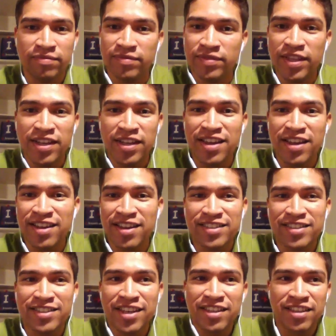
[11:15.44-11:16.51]
Yeah,
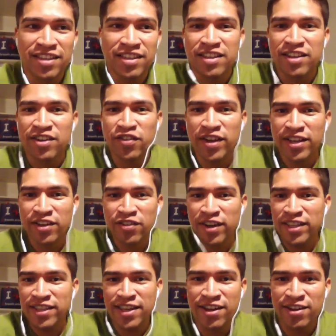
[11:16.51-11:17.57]
because
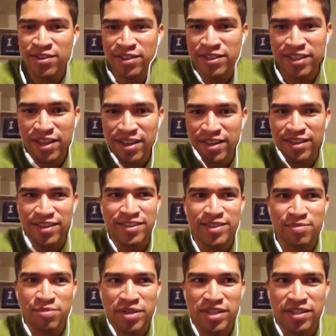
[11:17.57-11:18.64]
right now it's a
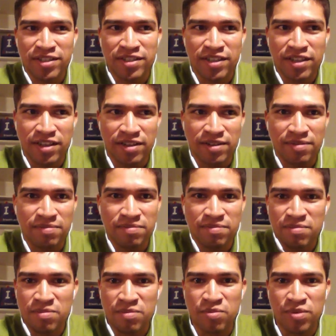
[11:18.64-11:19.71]
pretty good
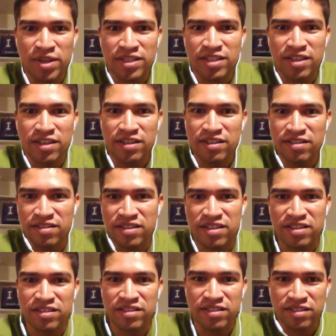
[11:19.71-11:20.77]
way to
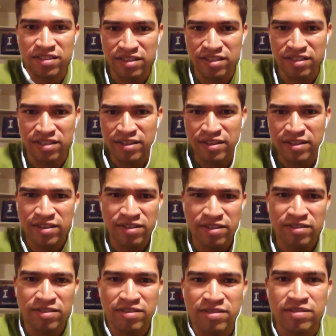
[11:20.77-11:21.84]
kind of just
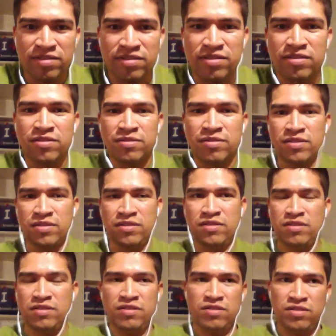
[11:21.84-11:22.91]

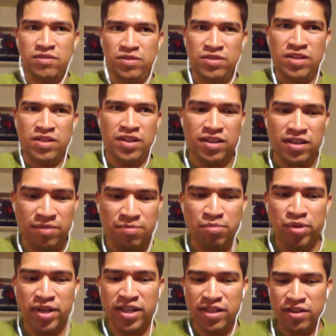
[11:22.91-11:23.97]
to like
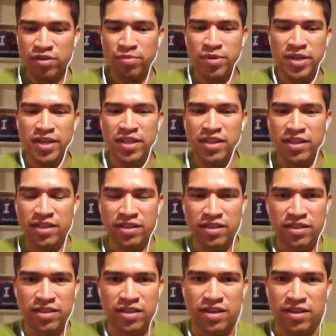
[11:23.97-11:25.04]
play a little bit
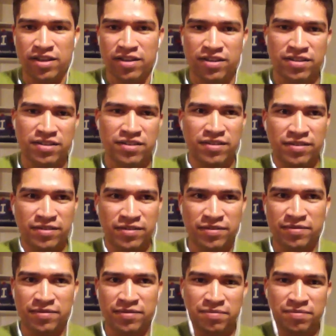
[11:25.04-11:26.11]
and
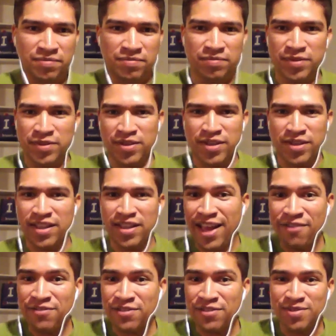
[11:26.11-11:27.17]
kind of
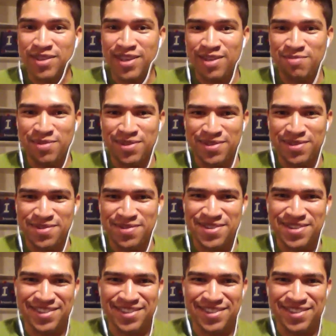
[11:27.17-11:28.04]
laugh sometimes too.